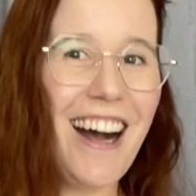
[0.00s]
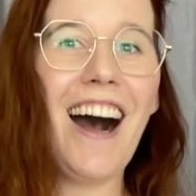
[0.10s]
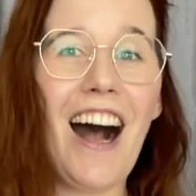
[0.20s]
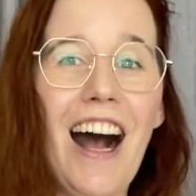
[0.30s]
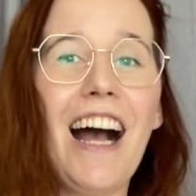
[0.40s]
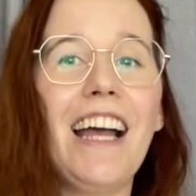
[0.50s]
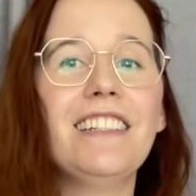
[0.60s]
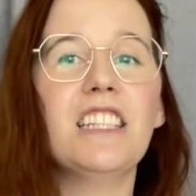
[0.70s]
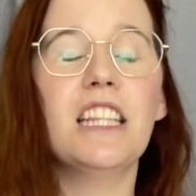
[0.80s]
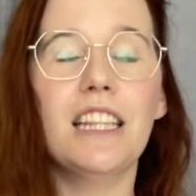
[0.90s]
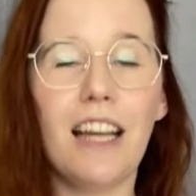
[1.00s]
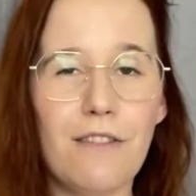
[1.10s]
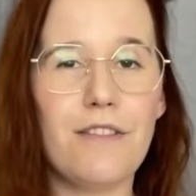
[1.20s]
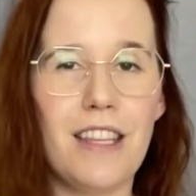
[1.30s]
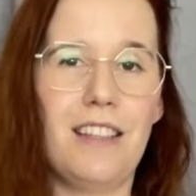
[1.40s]
I
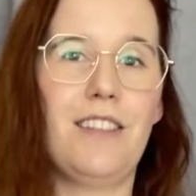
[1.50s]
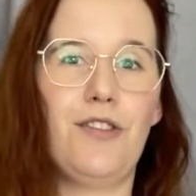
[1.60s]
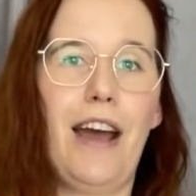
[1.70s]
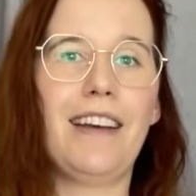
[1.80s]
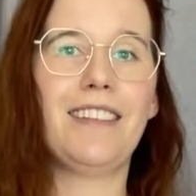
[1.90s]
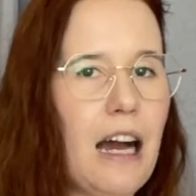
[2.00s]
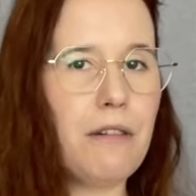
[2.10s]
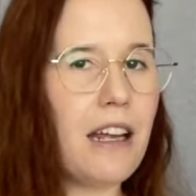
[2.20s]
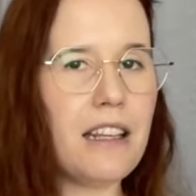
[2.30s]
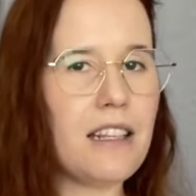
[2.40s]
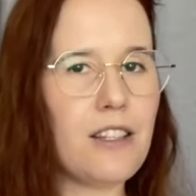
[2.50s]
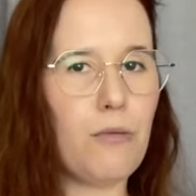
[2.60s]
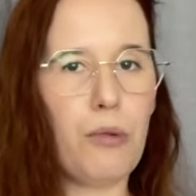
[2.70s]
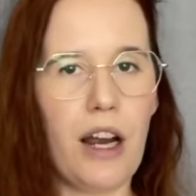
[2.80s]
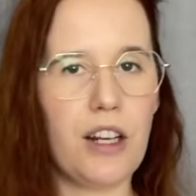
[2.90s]
love this dress. I wear this to
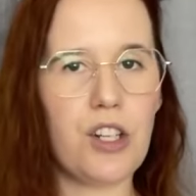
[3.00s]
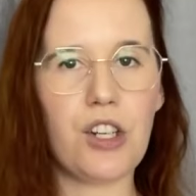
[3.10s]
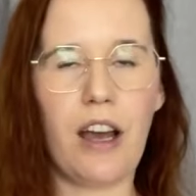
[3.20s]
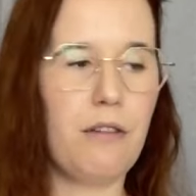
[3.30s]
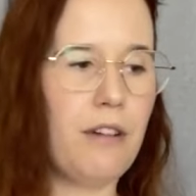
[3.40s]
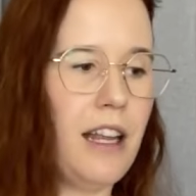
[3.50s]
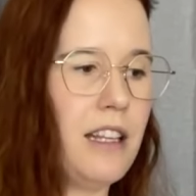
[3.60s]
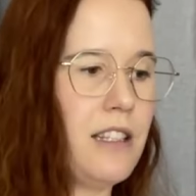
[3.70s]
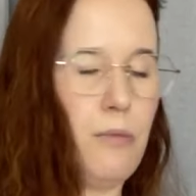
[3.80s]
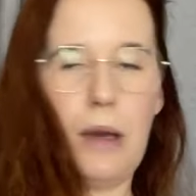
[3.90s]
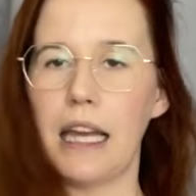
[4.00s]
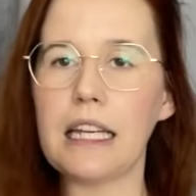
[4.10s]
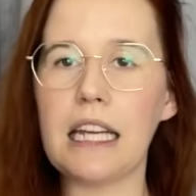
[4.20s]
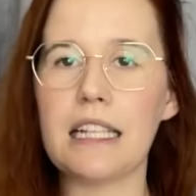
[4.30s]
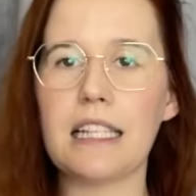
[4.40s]
brunch, I wear this to
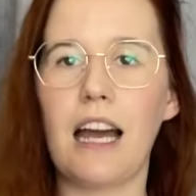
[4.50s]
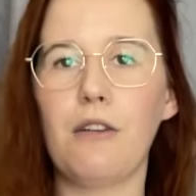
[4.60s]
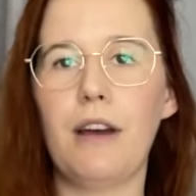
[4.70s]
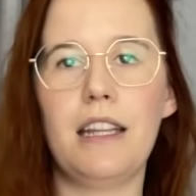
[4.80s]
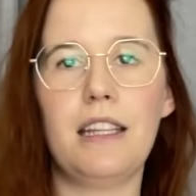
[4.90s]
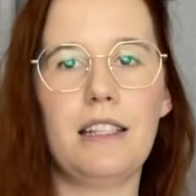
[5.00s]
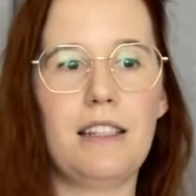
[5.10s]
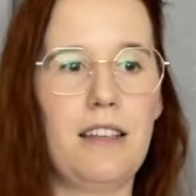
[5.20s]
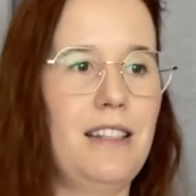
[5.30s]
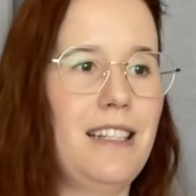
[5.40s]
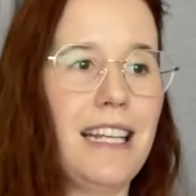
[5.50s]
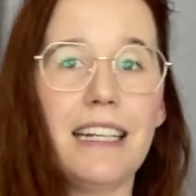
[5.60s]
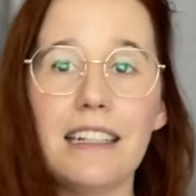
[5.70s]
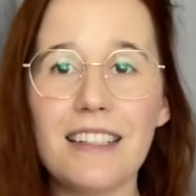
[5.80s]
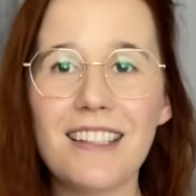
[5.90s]
picnics, I wear this to
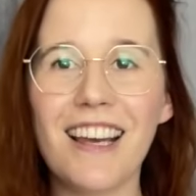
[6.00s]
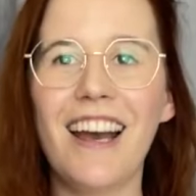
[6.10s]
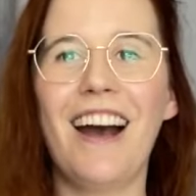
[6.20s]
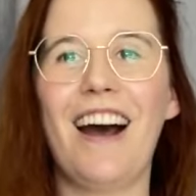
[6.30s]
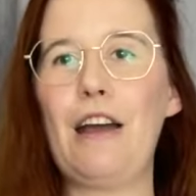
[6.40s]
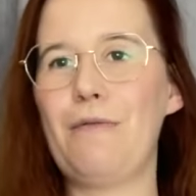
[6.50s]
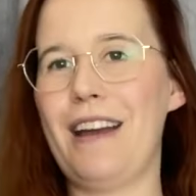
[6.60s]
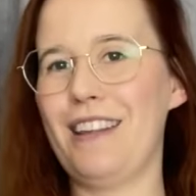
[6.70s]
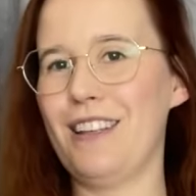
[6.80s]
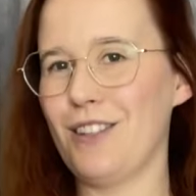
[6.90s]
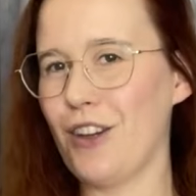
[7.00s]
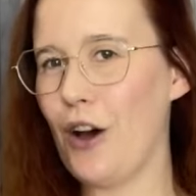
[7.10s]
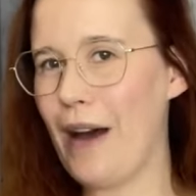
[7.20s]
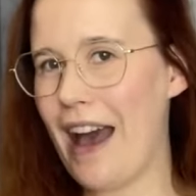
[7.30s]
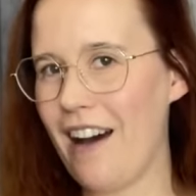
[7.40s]
dinners, I wear this to go
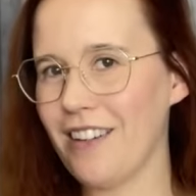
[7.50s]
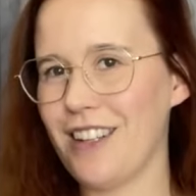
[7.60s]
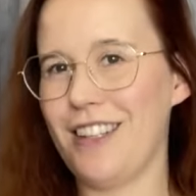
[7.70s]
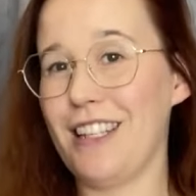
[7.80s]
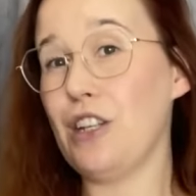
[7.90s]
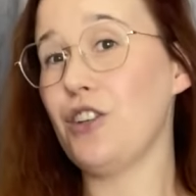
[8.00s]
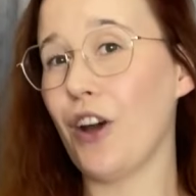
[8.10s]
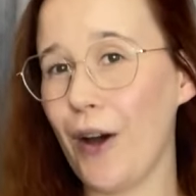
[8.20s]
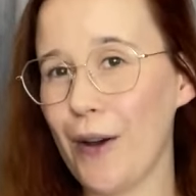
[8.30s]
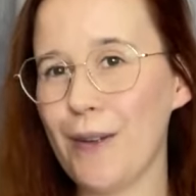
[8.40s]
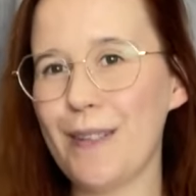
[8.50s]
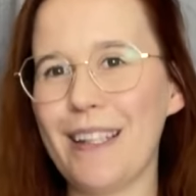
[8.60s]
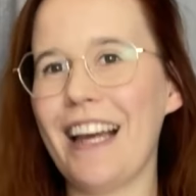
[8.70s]
out to see shows.